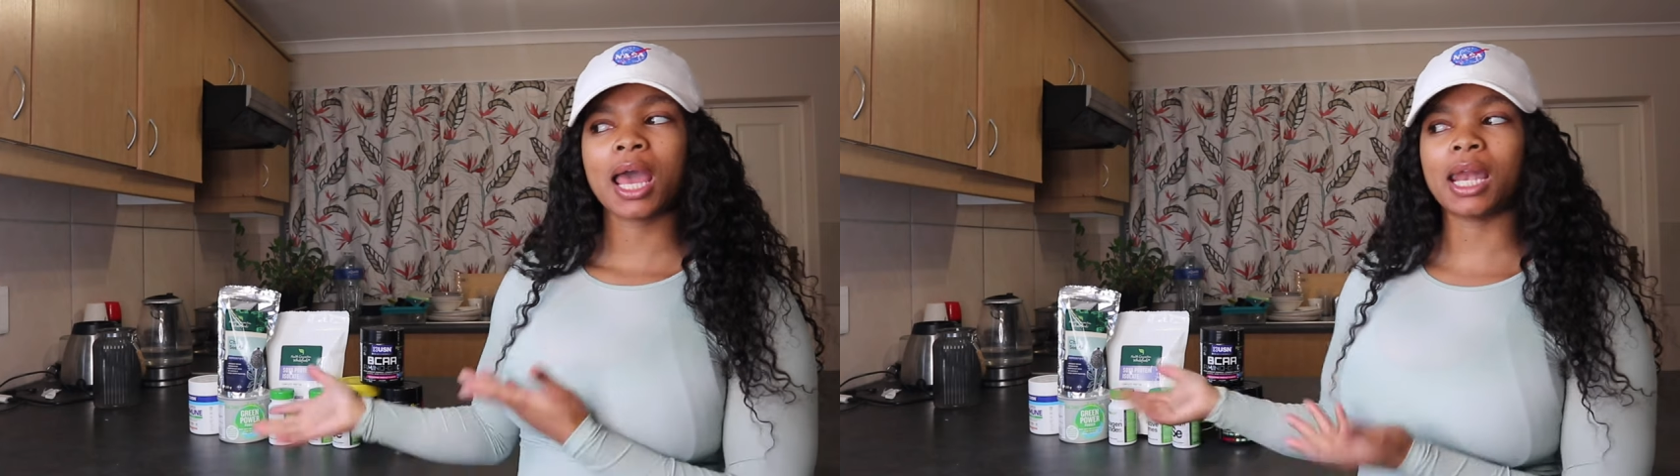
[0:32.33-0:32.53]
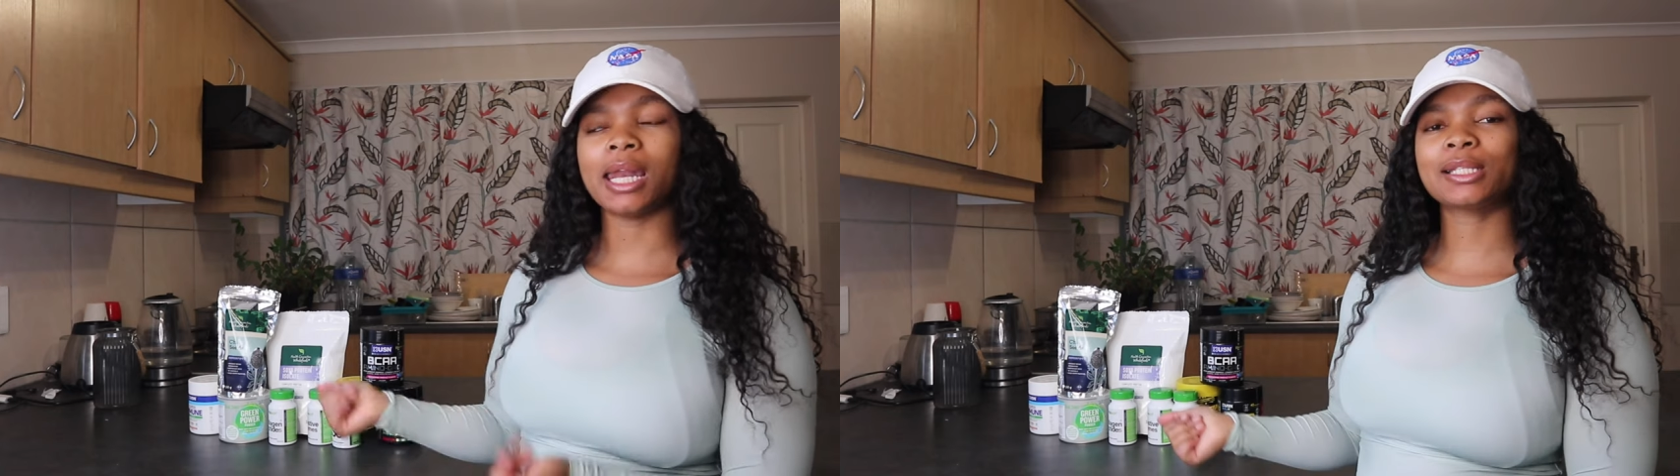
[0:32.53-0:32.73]

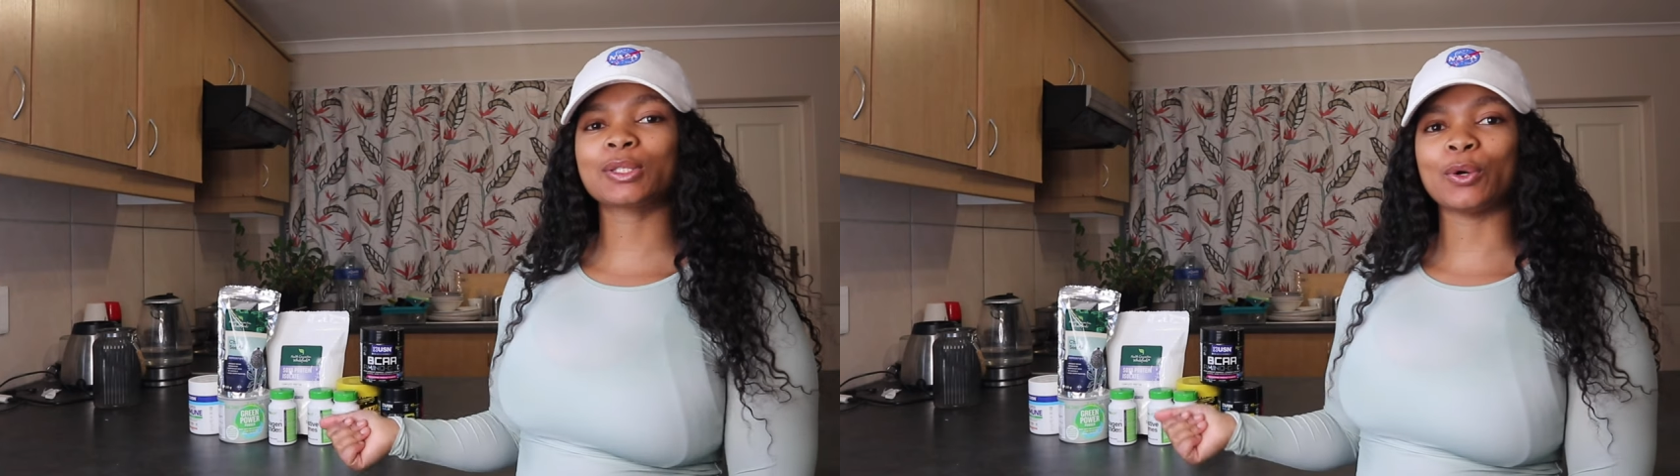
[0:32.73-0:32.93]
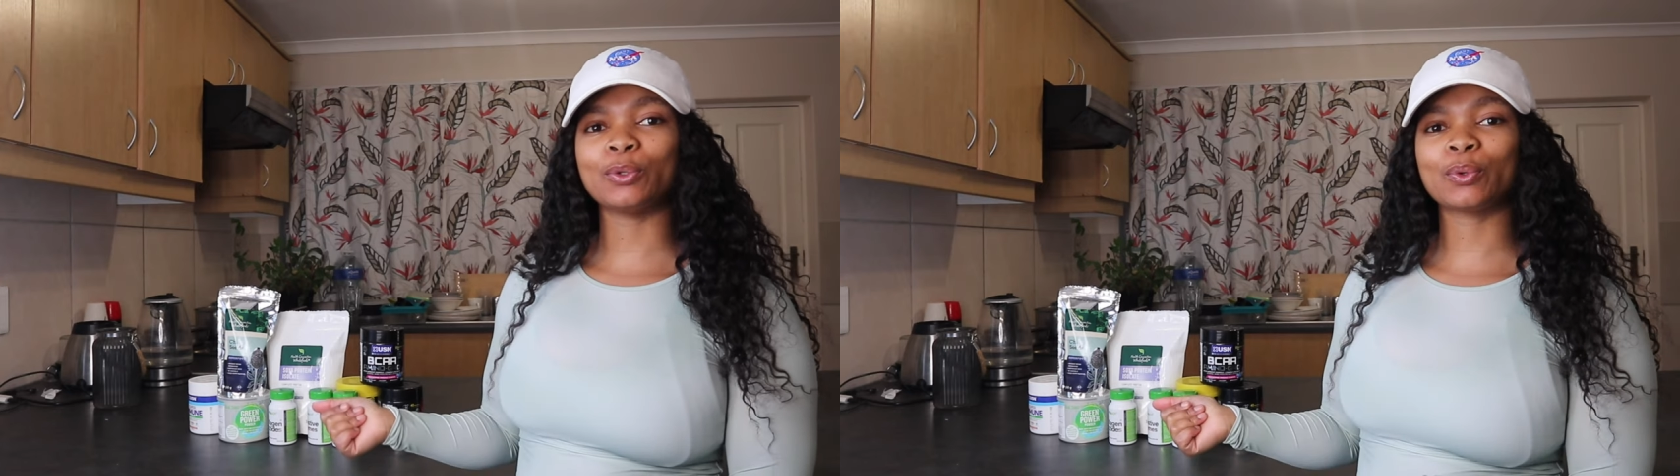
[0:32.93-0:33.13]
let's
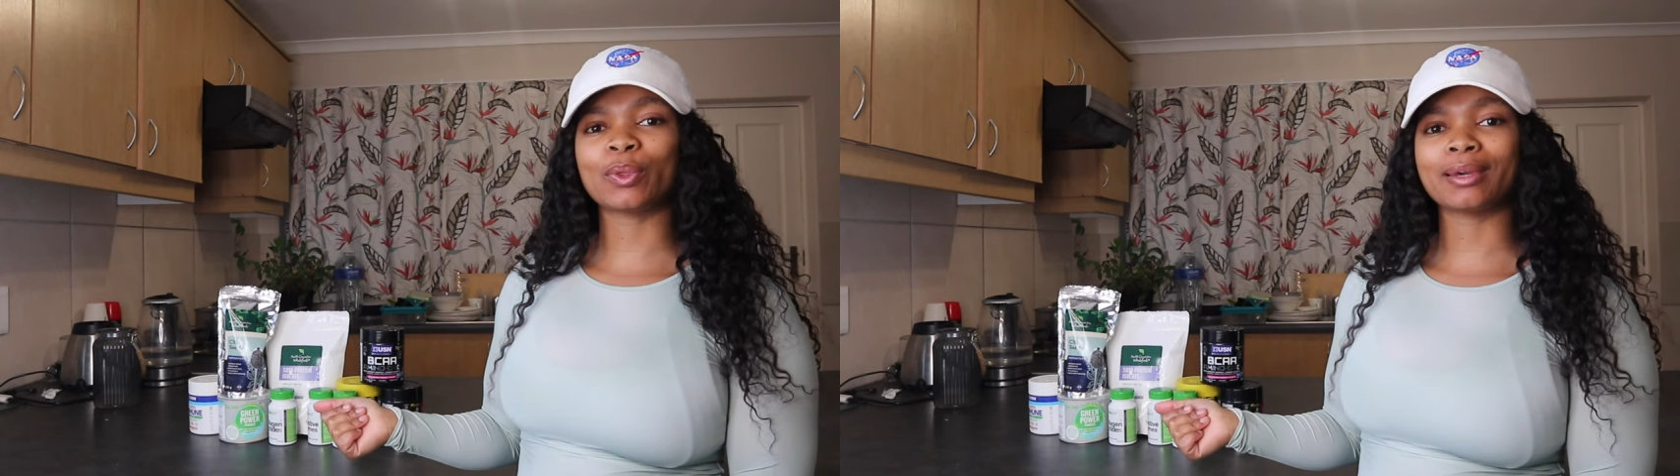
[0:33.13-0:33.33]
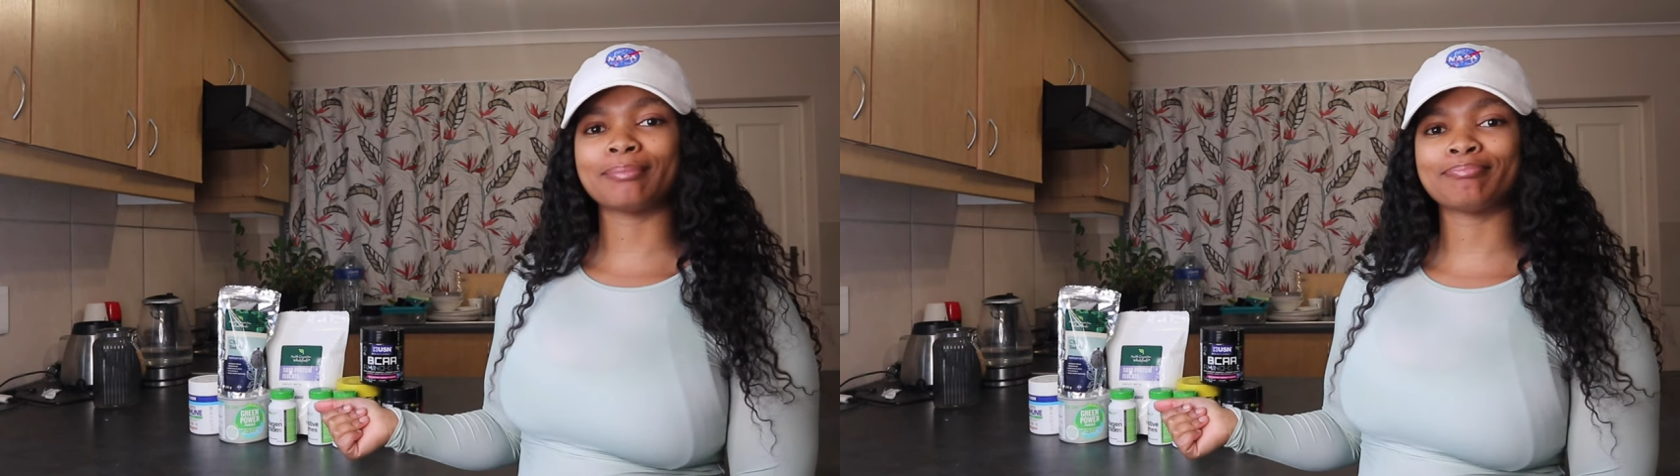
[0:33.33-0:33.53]
go through
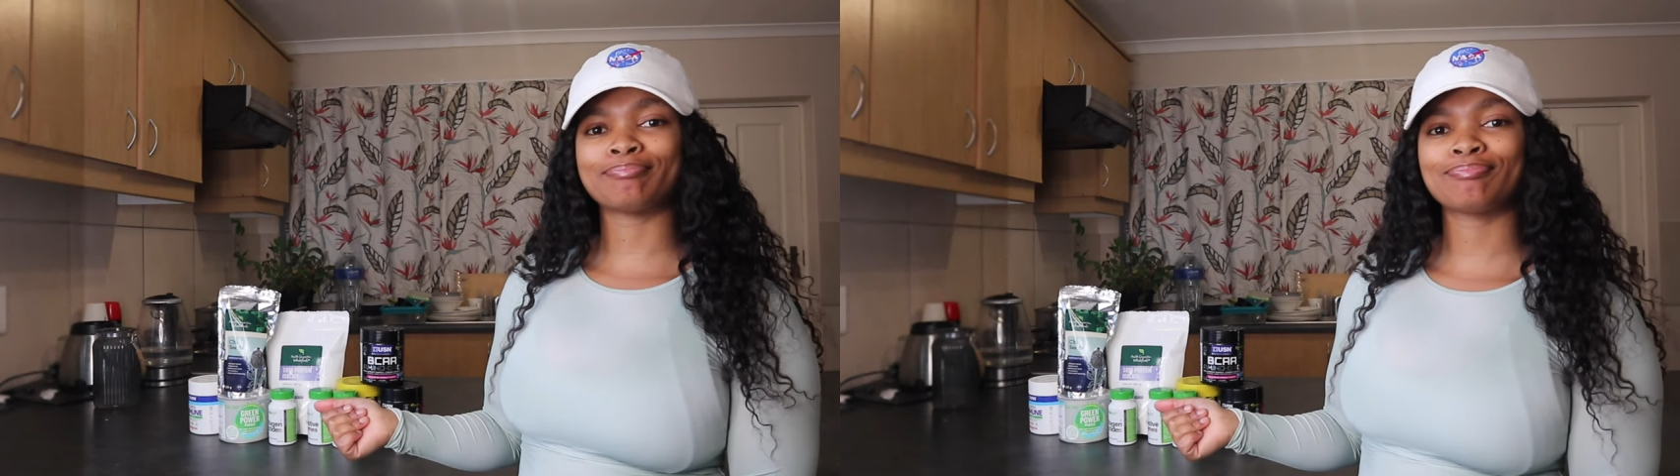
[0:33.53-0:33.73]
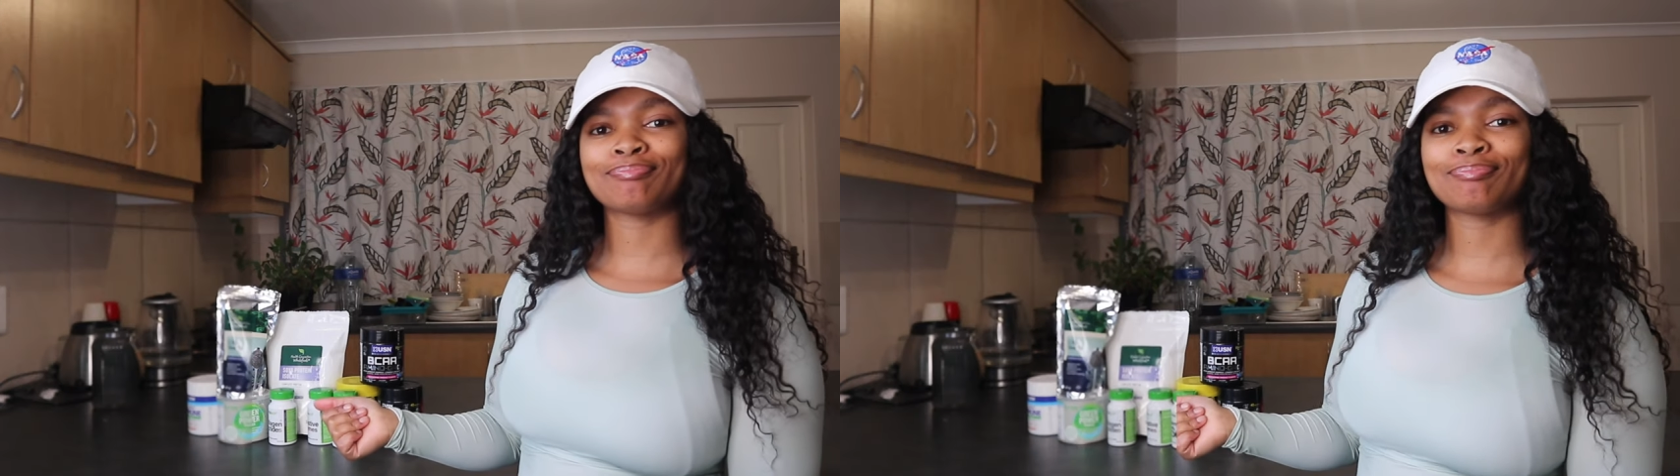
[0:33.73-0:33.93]
them.
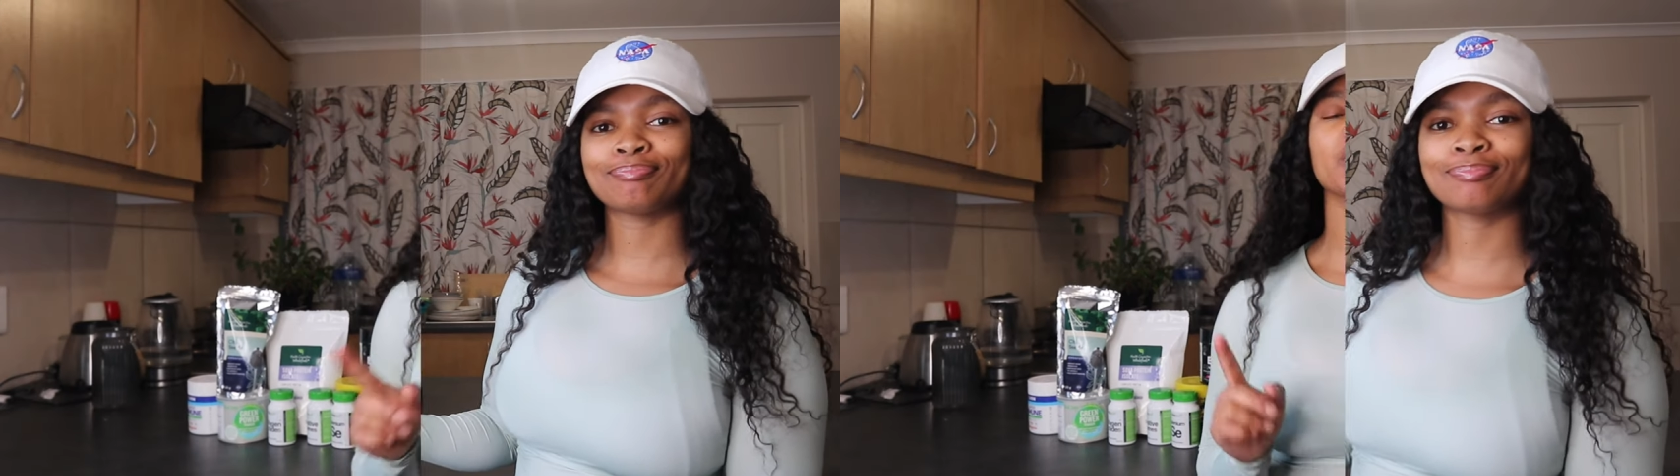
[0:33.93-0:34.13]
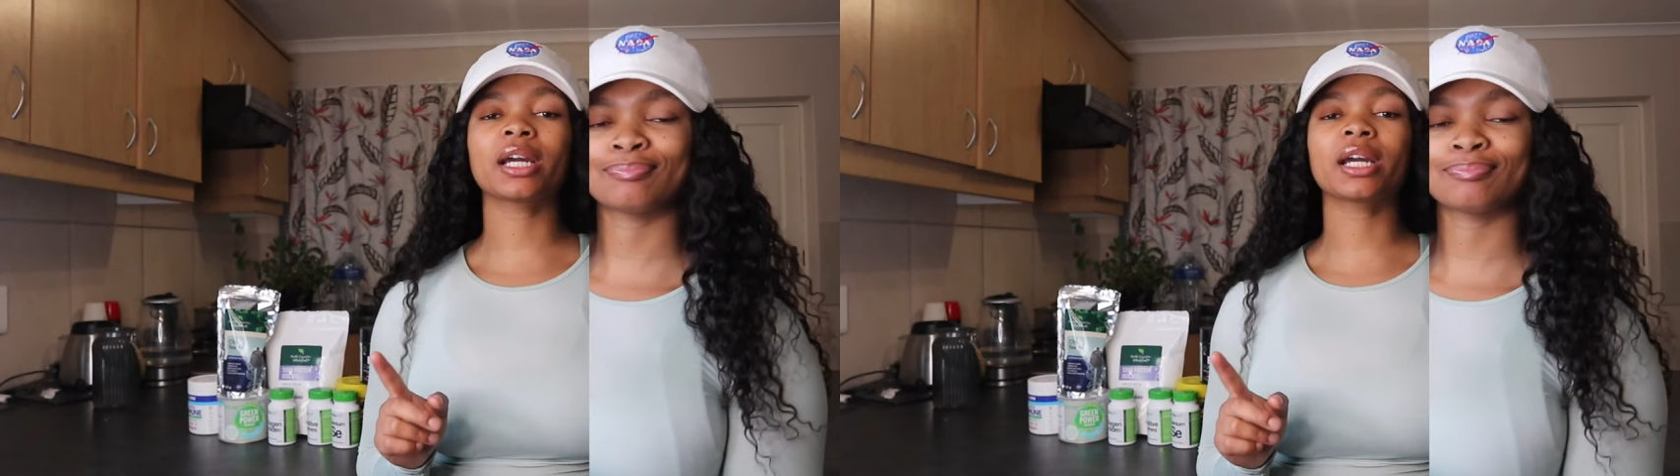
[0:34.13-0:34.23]
I want you